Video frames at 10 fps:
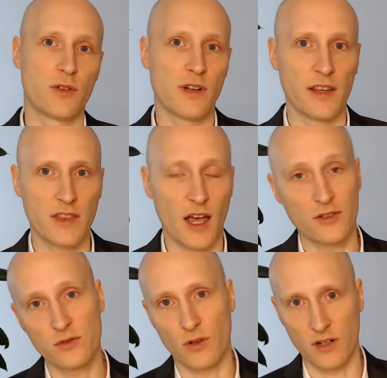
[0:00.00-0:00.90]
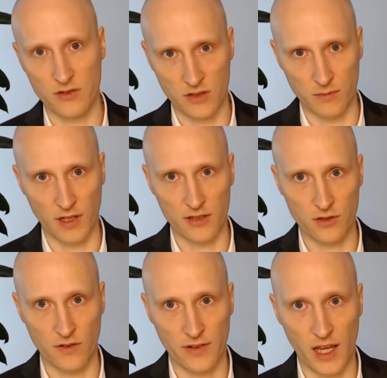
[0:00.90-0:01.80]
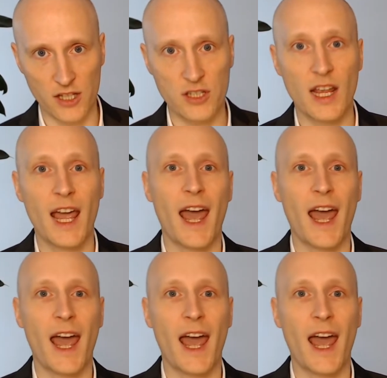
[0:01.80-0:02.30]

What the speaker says: 9000 or a similar certification,